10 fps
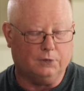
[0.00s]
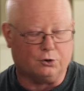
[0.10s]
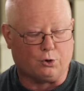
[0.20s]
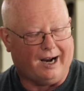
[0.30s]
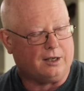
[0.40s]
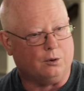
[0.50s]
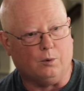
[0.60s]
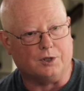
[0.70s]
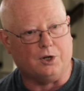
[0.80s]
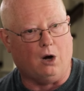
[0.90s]
The tractor
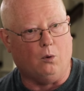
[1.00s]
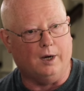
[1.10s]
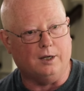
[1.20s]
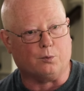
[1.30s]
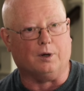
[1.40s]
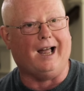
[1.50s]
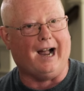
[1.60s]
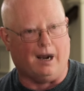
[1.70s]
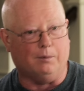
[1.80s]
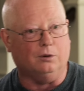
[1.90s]
wasn't always
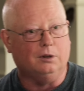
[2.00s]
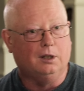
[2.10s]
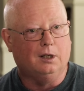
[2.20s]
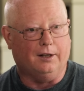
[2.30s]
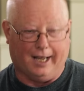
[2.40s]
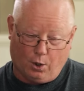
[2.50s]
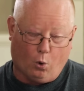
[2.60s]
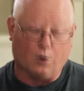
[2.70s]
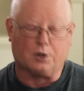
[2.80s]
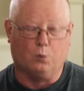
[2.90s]
reliable that
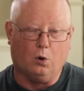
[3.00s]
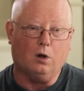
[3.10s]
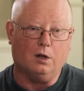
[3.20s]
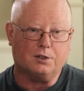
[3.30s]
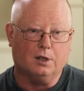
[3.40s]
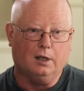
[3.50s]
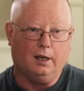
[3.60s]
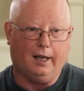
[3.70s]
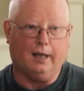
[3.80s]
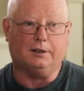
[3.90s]
horse was,
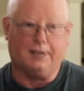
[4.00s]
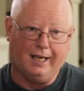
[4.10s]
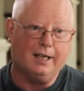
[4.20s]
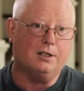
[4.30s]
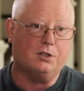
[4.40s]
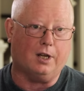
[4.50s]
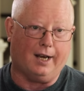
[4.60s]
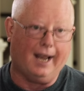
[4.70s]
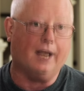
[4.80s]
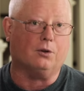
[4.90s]
and kids could
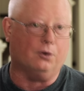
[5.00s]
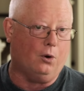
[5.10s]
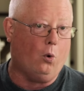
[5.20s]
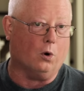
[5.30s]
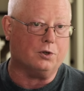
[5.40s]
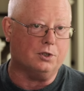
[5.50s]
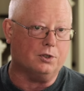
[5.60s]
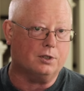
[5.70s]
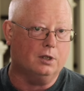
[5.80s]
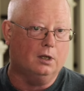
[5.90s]
handle the
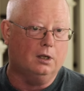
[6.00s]
horses.